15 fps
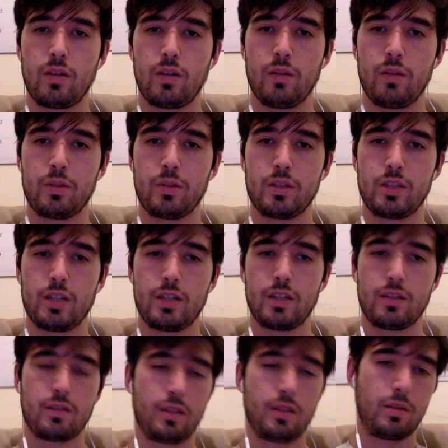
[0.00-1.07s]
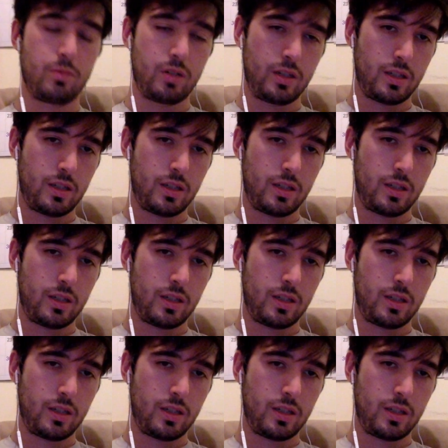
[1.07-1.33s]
output.js library